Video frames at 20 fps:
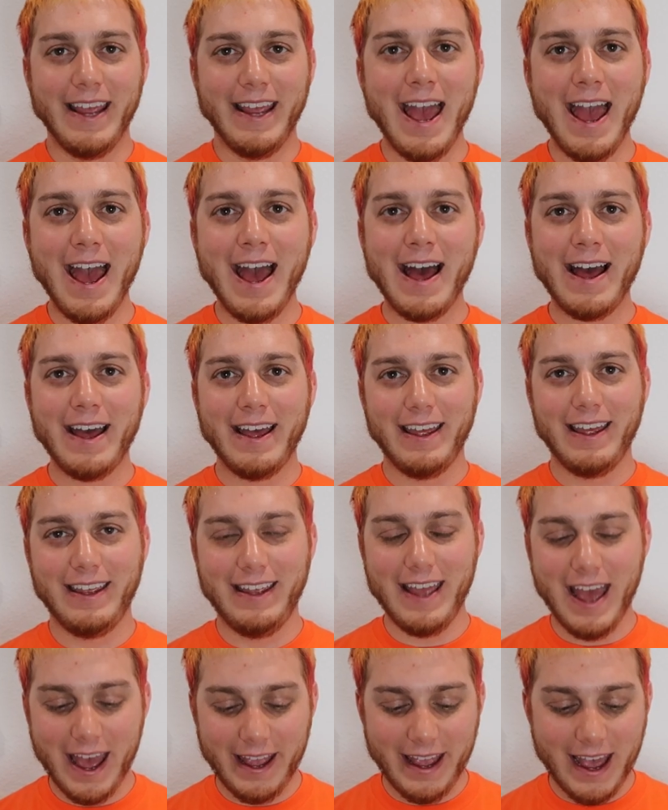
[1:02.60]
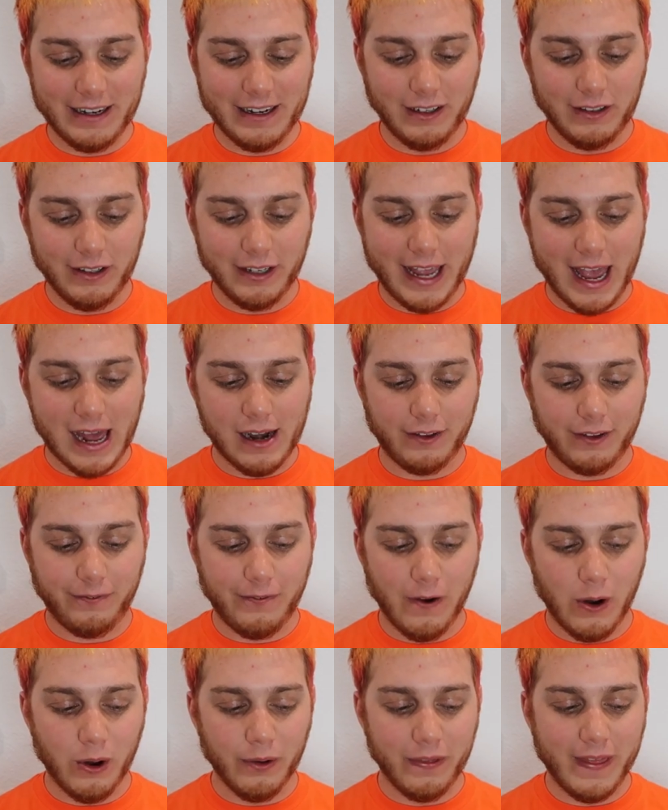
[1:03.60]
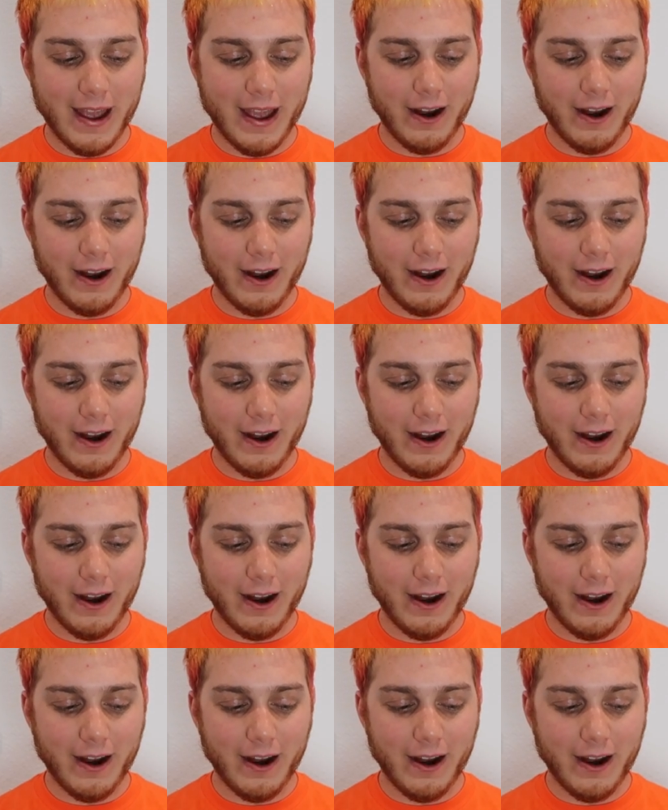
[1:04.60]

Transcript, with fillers: Yeah, yeah, he had to look at his phone